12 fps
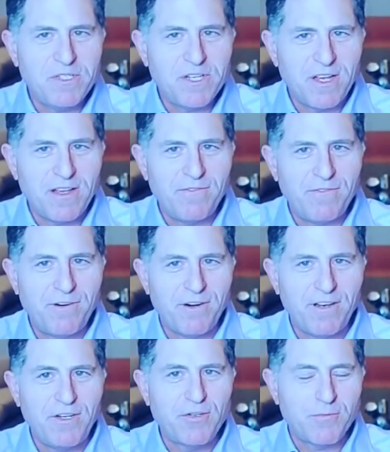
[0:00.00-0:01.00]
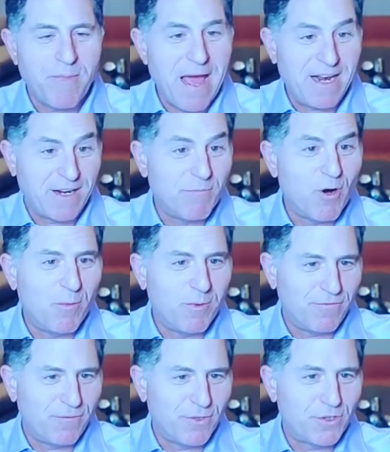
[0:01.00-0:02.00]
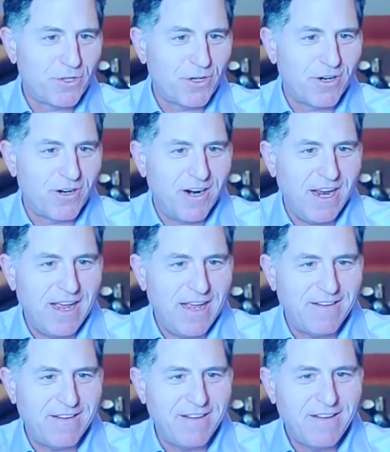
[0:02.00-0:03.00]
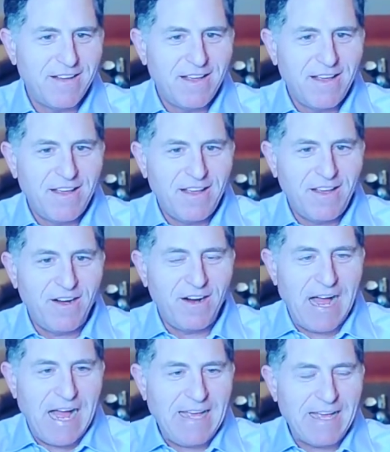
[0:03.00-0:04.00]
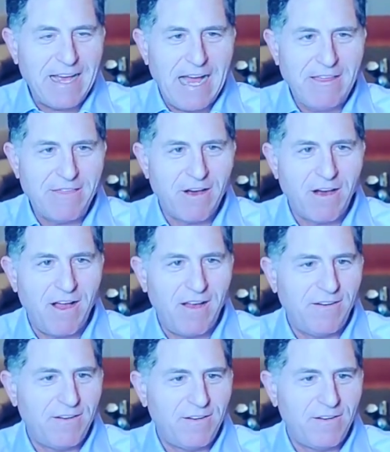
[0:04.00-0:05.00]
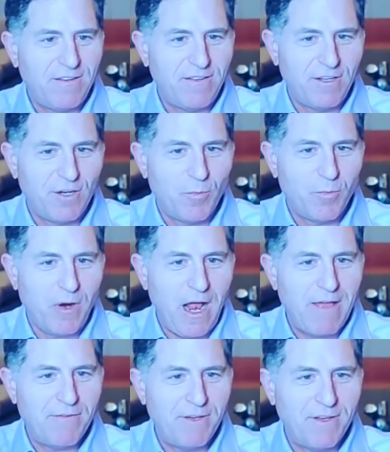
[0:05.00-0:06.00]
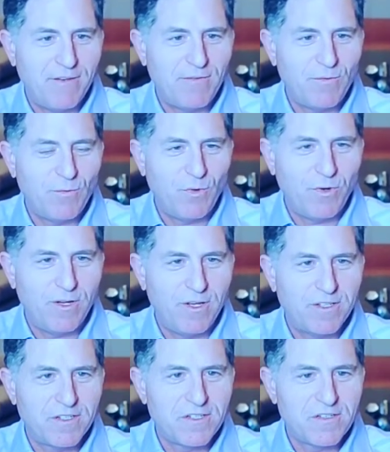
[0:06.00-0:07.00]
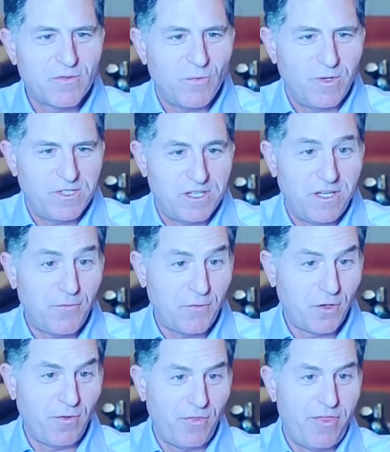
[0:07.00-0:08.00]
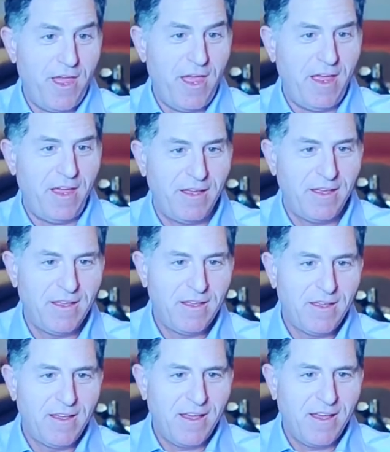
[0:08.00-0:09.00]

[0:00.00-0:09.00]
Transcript: was a fairly dramatic moment for sure, and I thought the go private was a difficult thing,